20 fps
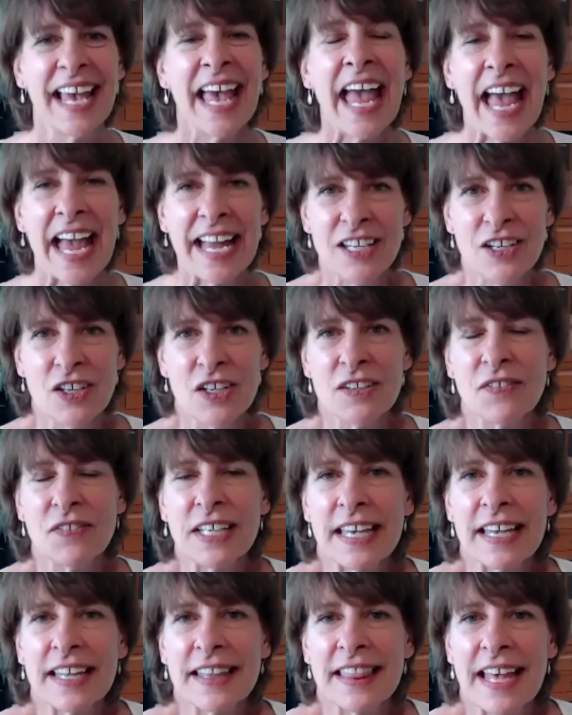And you
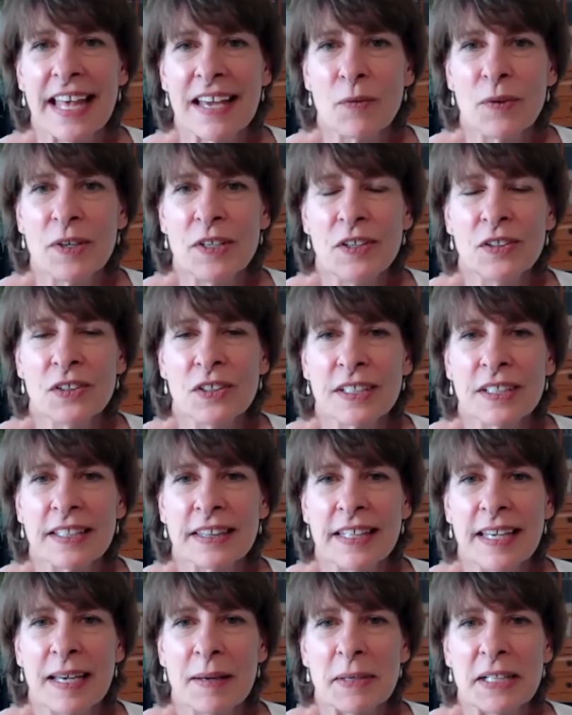even get that when you look at
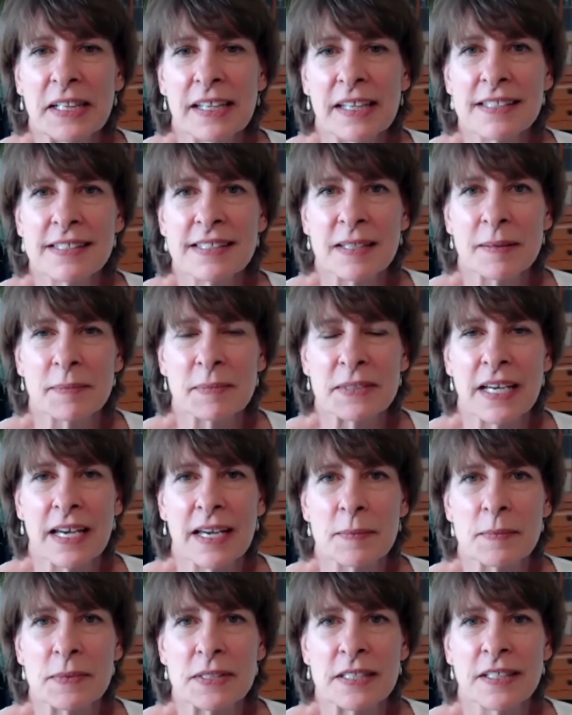the MLS sometimes.